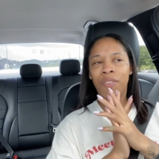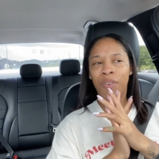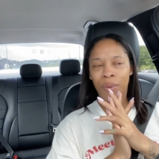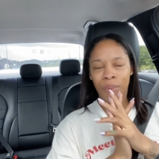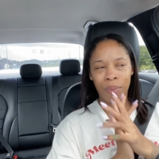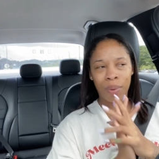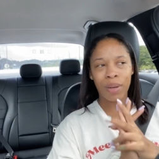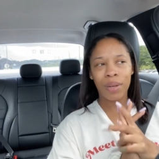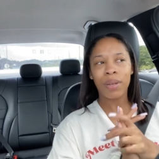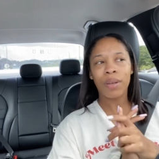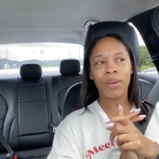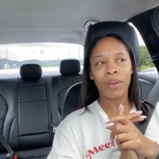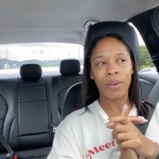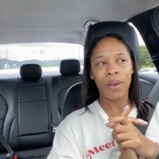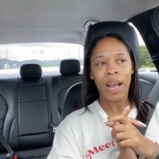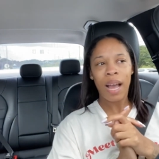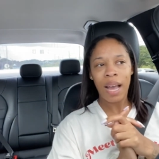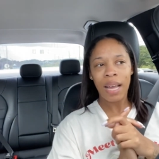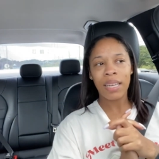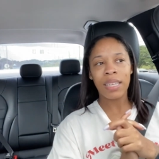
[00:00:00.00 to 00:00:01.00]
for
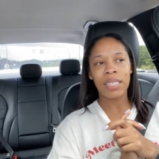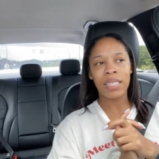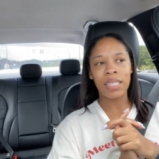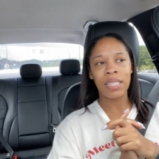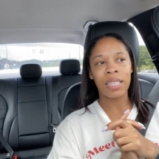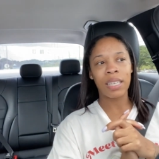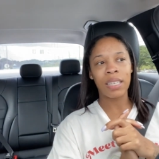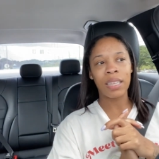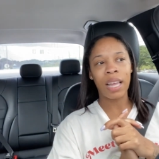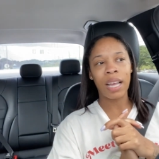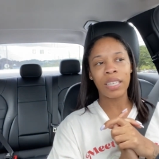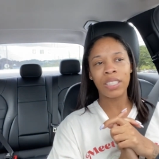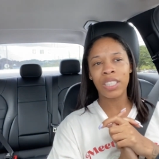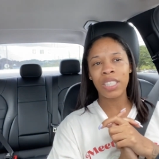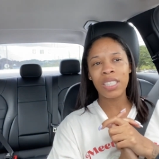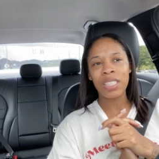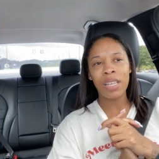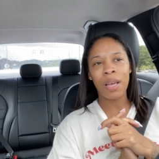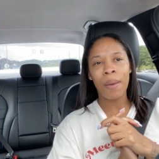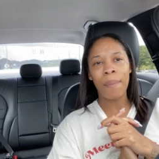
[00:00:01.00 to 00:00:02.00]
real honestly like
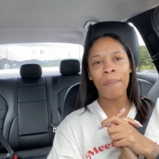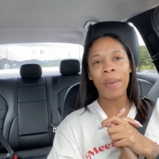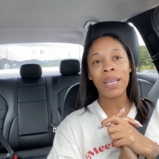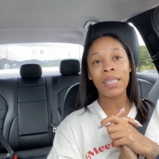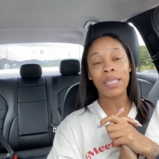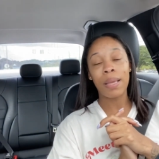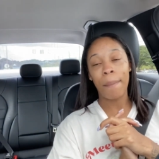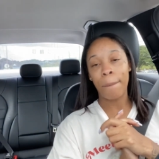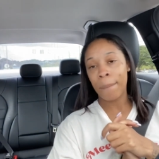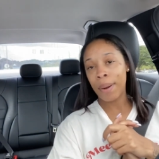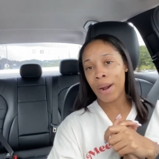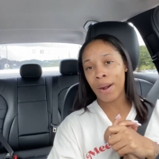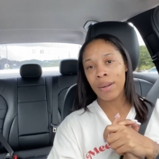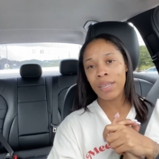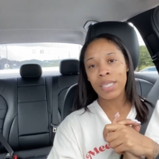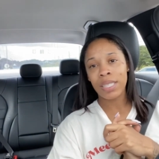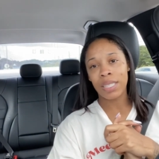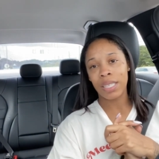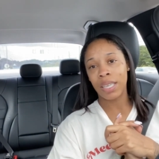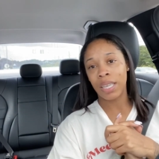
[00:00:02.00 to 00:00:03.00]
just an amazing
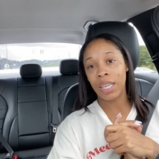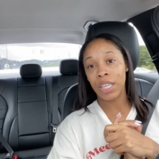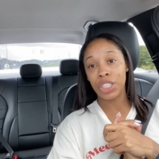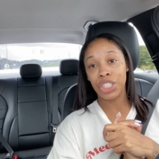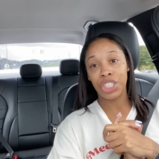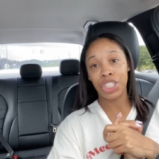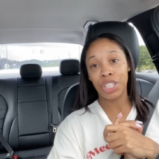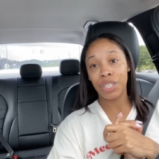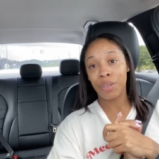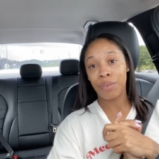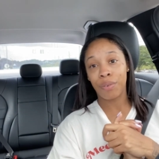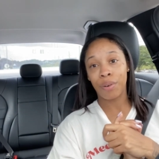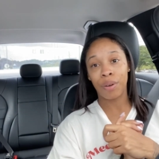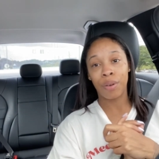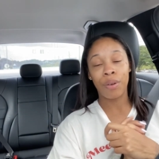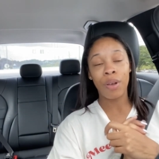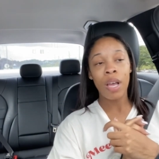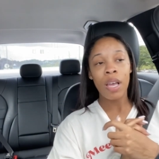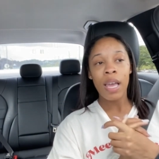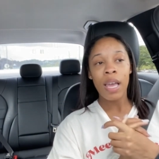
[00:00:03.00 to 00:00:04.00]
person in general